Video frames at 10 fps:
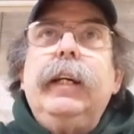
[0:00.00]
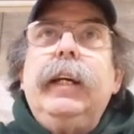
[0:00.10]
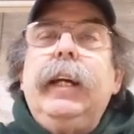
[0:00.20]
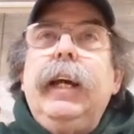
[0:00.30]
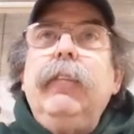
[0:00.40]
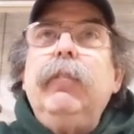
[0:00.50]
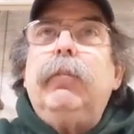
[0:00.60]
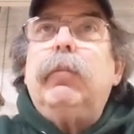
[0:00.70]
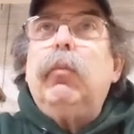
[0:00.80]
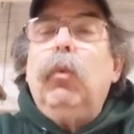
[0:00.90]
And
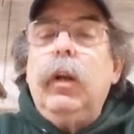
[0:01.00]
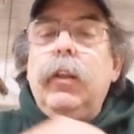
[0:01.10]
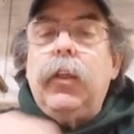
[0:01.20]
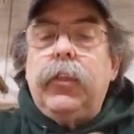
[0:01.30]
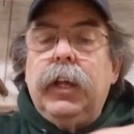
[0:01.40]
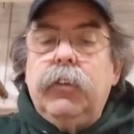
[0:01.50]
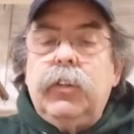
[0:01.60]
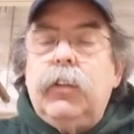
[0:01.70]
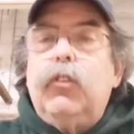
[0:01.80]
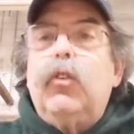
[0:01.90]
one of the things
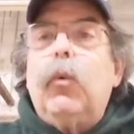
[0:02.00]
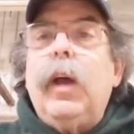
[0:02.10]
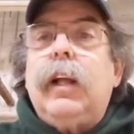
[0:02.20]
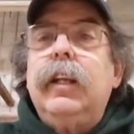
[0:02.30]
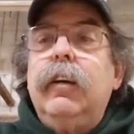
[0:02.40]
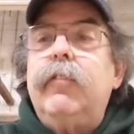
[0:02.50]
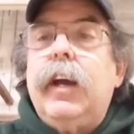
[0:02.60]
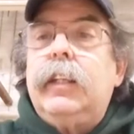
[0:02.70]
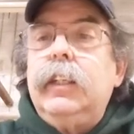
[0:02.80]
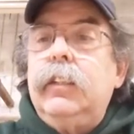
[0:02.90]
that's directly
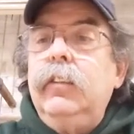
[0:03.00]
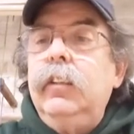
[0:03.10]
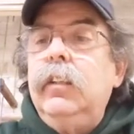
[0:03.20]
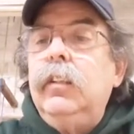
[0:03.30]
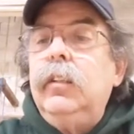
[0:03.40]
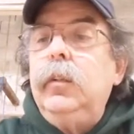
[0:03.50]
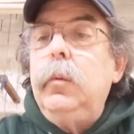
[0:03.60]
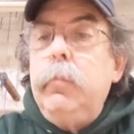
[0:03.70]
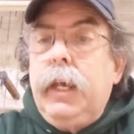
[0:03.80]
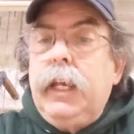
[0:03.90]
affected
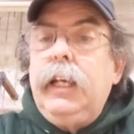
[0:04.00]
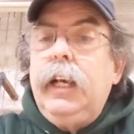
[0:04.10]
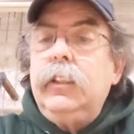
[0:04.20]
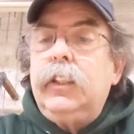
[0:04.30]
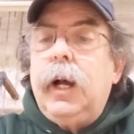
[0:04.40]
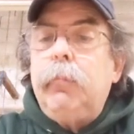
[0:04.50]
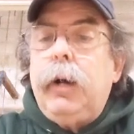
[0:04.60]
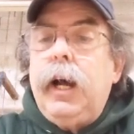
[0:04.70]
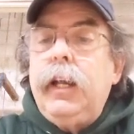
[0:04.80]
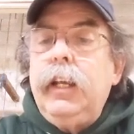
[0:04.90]
me and
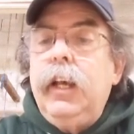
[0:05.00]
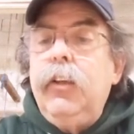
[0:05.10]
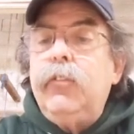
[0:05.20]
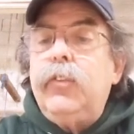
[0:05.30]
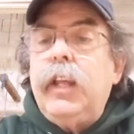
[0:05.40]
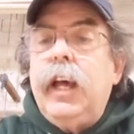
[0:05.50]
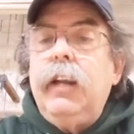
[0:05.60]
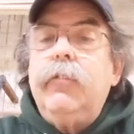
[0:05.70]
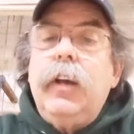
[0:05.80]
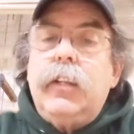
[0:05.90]
ShopBot is that
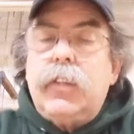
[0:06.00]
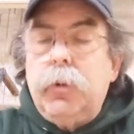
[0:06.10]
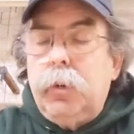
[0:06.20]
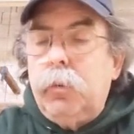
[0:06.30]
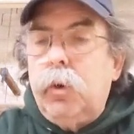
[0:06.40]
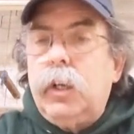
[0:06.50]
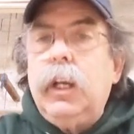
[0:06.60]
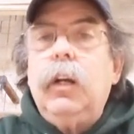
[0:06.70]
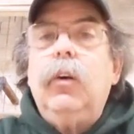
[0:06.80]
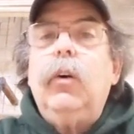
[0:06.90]
events that we're
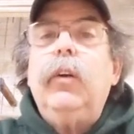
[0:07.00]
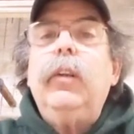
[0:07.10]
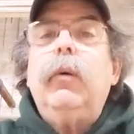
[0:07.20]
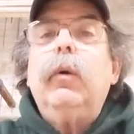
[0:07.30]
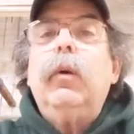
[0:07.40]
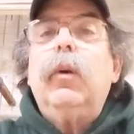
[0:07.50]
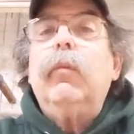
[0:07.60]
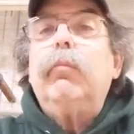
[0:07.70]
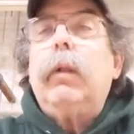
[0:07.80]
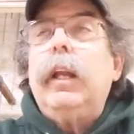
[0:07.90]
working on, that we were
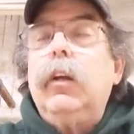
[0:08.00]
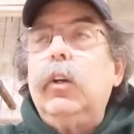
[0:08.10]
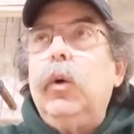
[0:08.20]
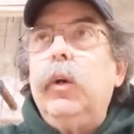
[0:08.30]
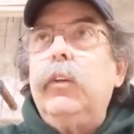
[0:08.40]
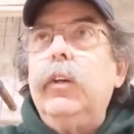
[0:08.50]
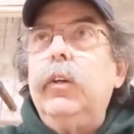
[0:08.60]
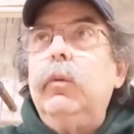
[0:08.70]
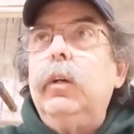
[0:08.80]
planning on going to,